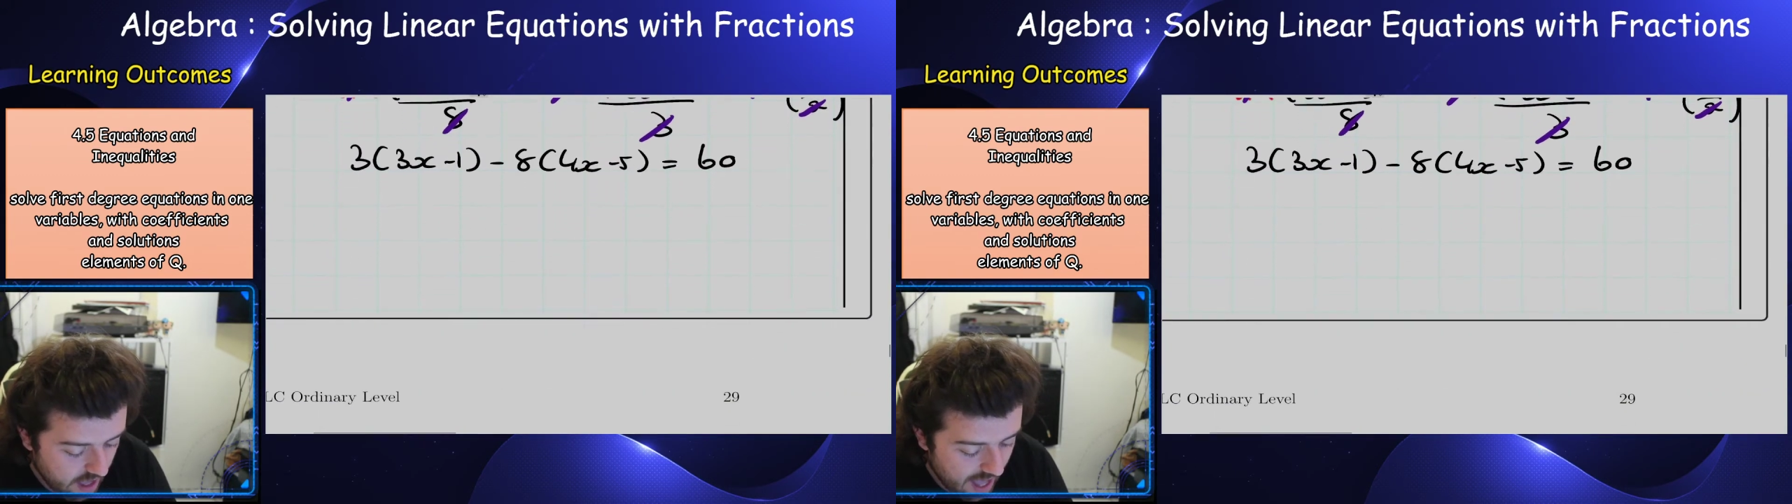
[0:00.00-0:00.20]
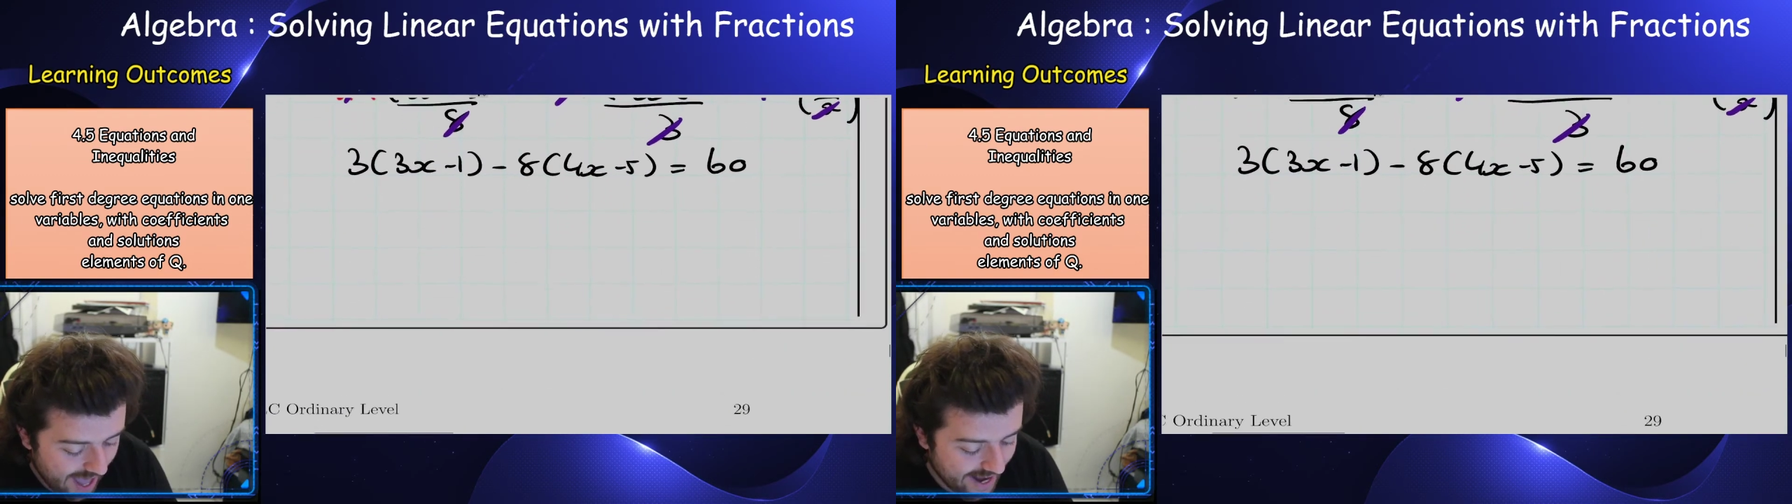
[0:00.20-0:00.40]

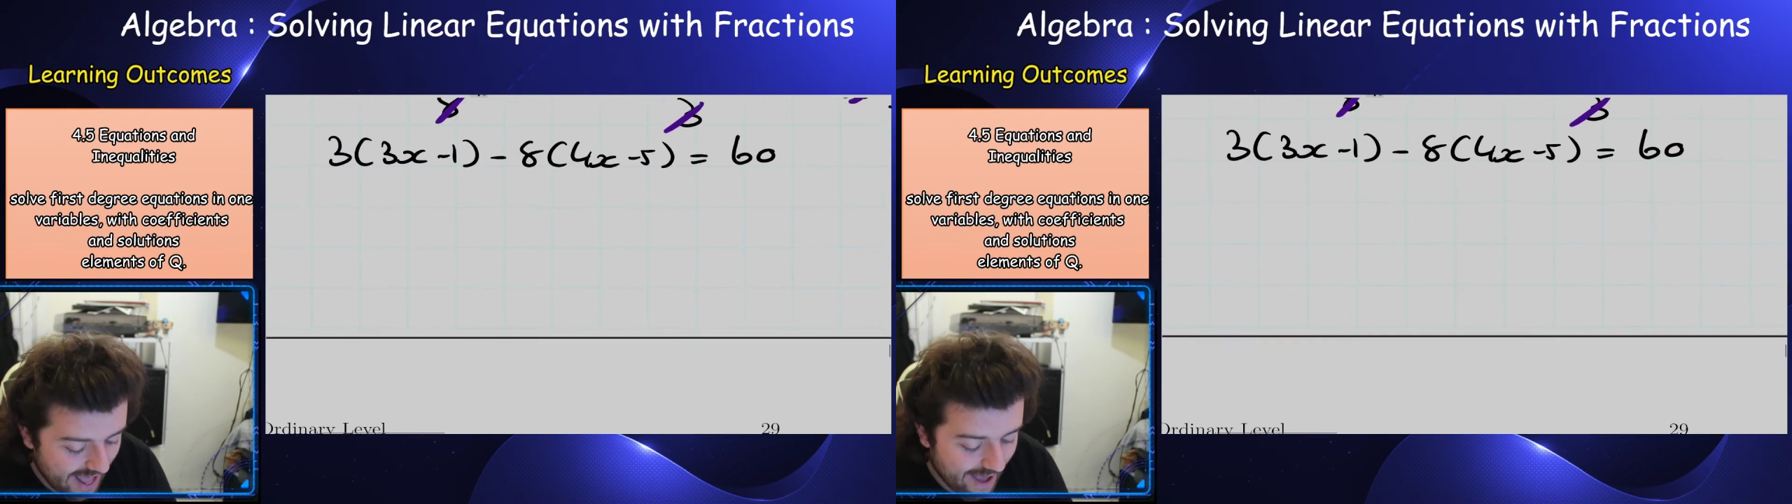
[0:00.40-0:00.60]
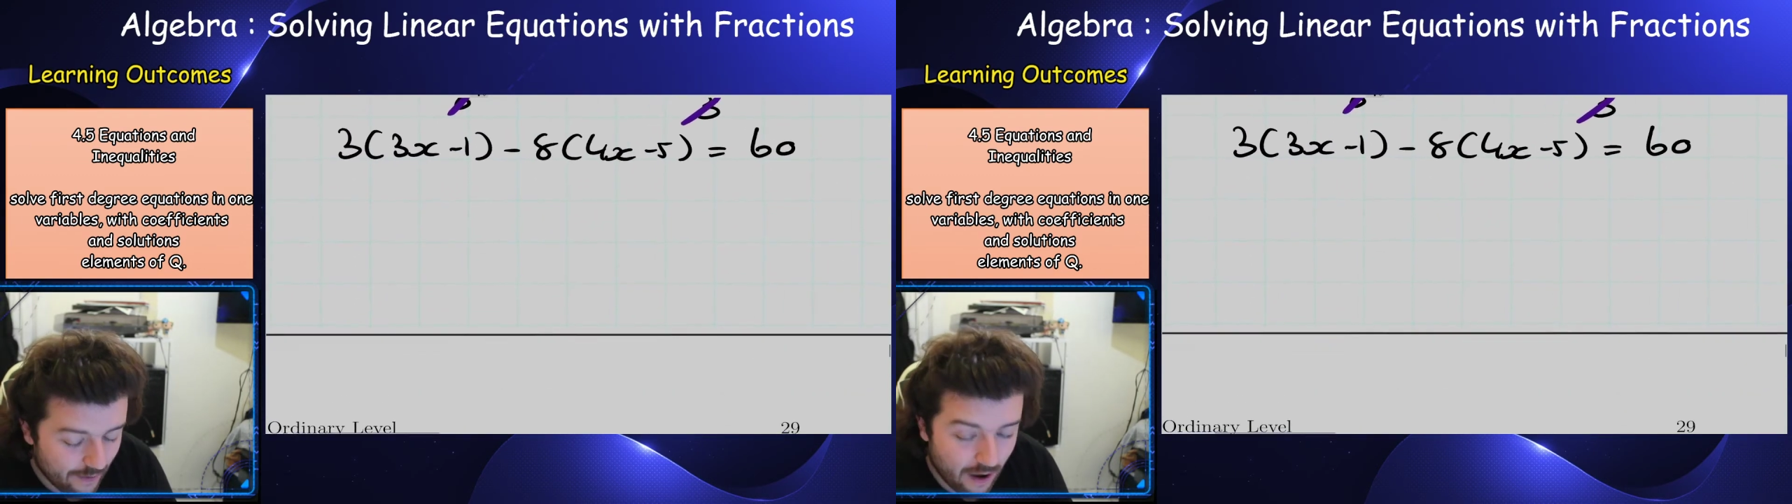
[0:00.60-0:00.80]
And
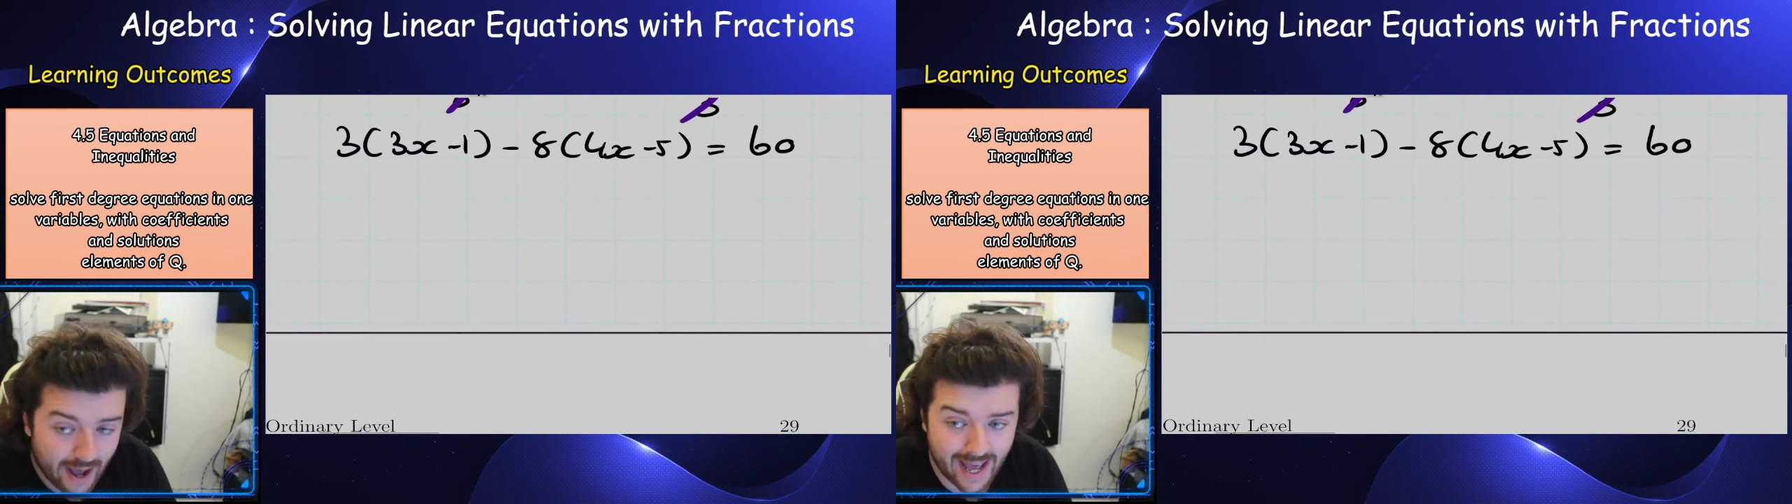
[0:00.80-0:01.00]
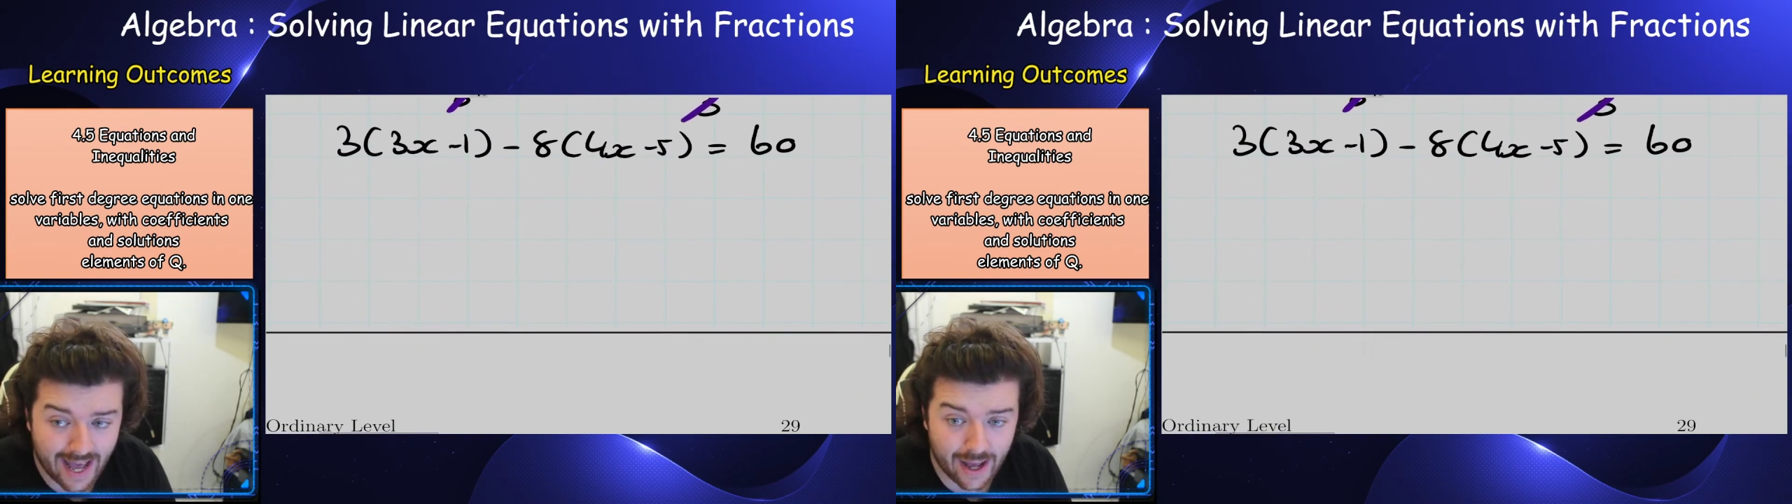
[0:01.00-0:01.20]
now I
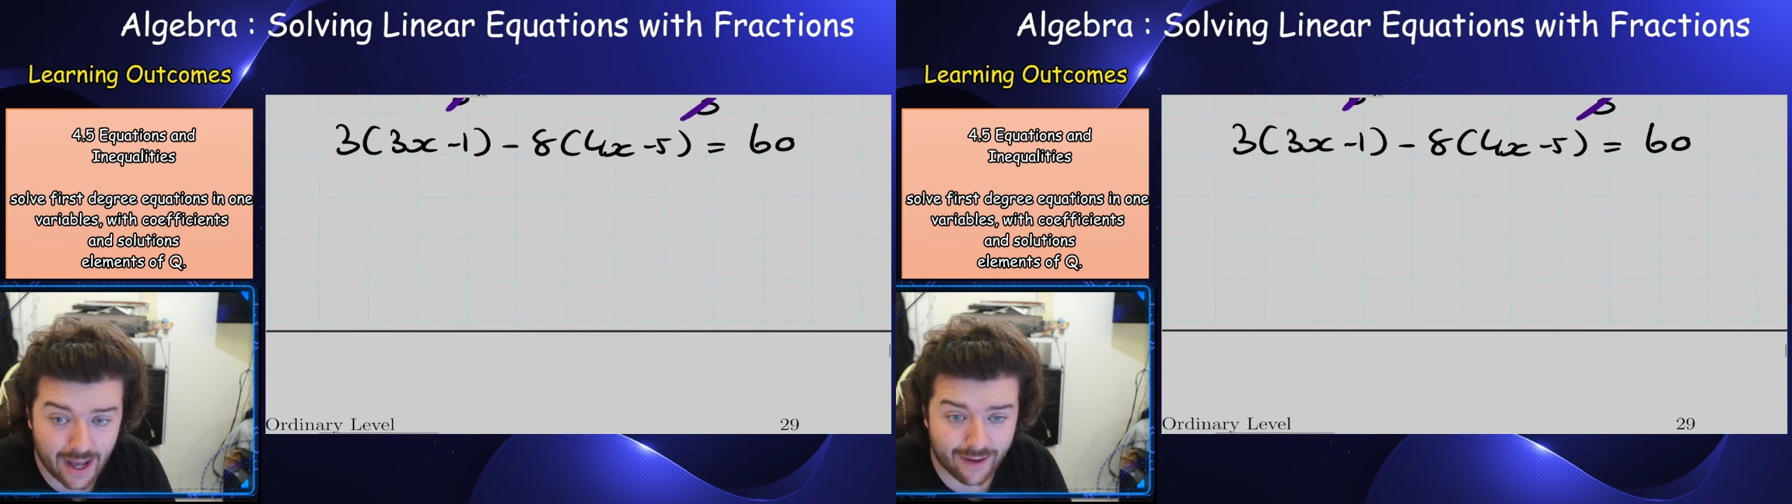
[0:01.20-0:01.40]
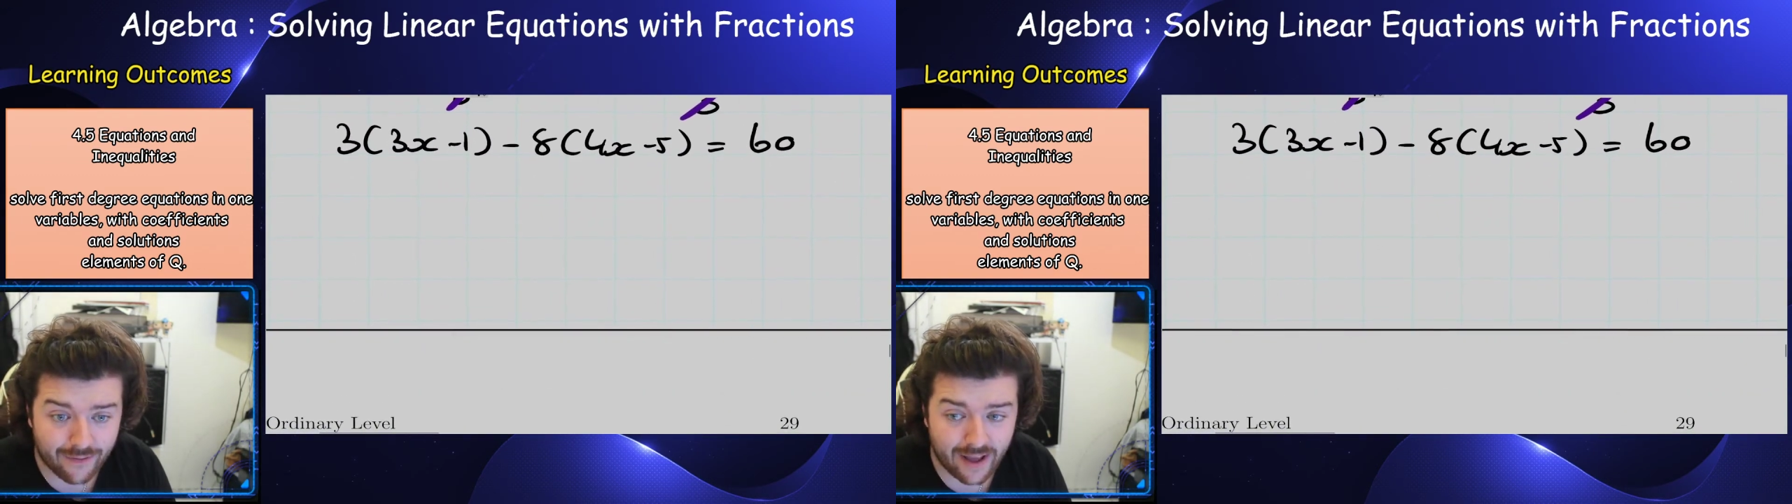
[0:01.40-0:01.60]
have